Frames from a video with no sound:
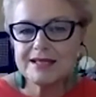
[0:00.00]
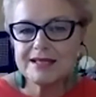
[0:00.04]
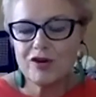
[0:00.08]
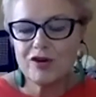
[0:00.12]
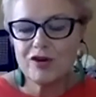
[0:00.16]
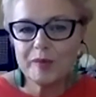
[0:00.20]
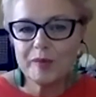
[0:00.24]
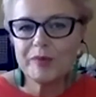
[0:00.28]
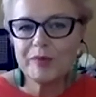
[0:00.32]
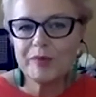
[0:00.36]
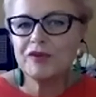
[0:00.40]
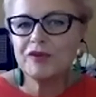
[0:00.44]

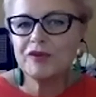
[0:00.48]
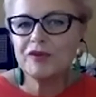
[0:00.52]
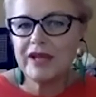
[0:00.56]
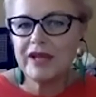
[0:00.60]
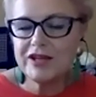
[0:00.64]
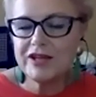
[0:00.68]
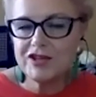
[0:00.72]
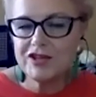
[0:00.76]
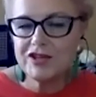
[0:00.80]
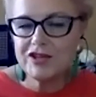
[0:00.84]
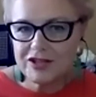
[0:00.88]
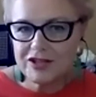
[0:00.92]
Means that
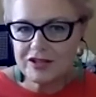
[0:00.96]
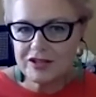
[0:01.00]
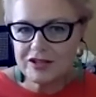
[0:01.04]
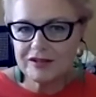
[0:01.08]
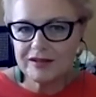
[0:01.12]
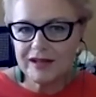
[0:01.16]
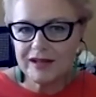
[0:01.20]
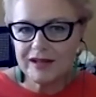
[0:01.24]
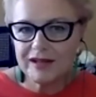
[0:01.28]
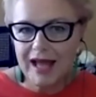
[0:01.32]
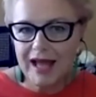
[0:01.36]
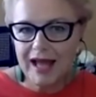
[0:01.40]
realize
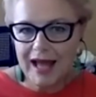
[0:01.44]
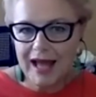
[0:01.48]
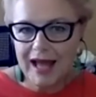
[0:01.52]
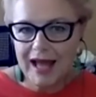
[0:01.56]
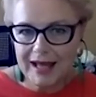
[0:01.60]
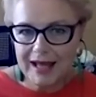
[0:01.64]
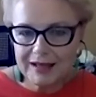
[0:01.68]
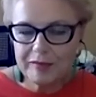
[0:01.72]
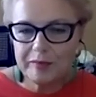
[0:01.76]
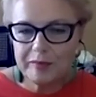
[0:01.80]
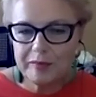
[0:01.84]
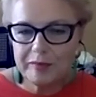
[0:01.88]
your
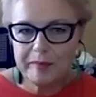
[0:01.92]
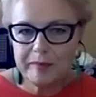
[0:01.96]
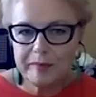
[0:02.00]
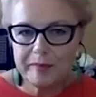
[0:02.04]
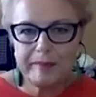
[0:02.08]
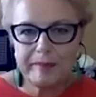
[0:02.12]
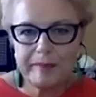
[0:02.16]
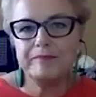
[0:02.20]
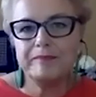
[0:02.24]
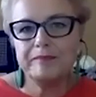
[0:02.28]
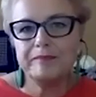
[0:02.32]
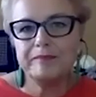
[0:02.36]

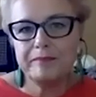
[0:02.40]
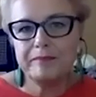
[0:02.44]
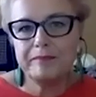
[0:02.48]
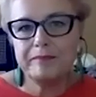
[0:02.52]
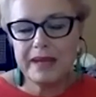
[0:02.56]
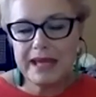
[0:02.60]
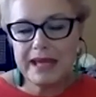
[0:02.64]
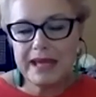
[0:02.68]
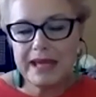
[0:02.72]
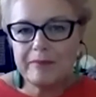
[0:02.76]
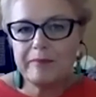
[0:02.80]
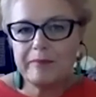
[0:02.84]
potential
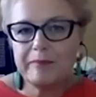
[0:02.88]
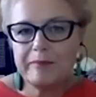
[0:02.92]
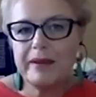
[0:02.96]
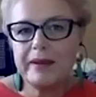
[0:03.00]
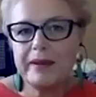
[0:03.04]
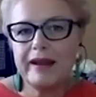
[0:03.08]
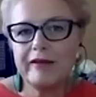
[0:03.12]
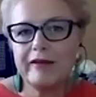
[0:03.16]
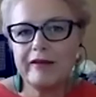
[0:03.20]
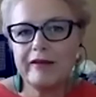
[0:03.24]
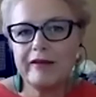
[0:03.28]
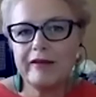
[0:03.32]
and
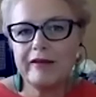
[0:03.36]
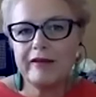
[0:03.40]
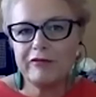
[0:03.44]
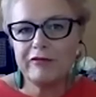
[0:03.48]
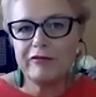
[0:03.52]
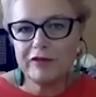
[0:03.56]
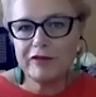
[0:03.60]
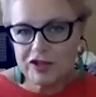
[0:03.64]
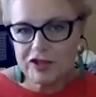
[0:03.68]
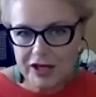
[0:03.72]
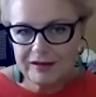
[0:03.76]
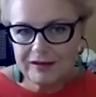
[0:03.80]
be
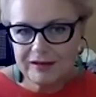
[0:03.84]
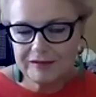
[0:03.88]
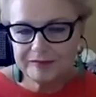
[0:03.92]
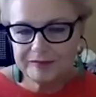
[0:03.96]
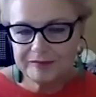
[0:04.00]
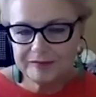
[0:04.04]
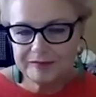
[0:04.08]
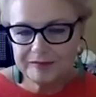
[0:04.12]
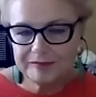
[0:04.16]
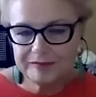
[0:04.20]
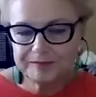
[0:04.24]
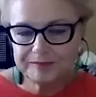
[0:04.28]

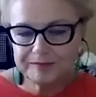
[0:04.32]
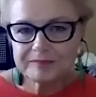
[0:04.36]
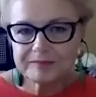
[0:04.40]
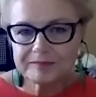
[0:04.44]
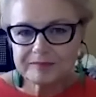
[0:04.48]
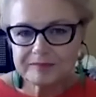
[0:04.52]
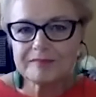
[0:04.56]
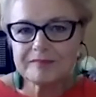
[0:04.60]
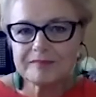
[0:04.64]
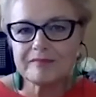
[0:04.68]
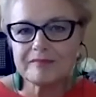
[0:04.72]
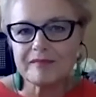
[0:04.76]
beneficial
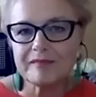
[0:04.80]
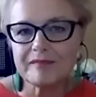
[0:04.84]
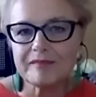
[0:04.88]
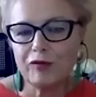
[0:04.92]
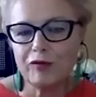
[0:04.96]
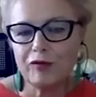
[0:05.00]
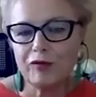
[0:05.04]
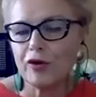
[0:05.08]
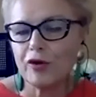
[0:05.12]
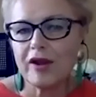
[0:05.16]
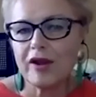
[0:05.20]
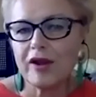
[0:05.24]

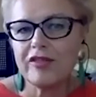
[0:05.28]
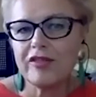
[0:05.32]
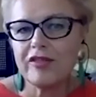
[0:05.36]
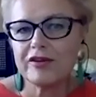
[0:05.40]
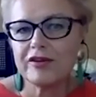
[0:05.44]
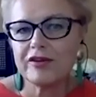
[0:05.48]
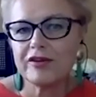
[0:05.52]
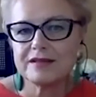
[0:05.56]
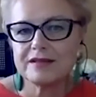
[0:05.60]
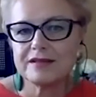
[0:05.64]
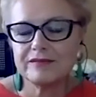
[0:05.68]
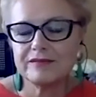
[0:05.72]

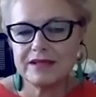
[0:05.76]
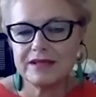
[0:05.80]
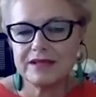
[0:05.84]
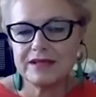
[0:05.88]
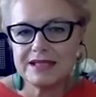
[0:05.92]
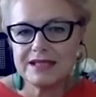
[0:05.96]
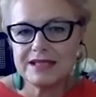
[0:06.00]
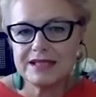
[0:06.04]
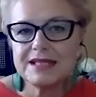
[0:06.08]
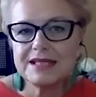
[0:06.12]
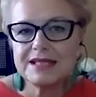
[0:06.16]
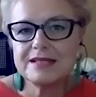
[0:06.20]
for
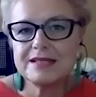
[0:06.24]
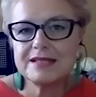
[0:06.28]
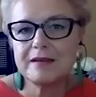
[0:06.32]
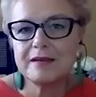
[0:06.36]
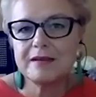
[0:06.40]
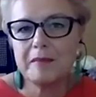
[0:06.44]
others.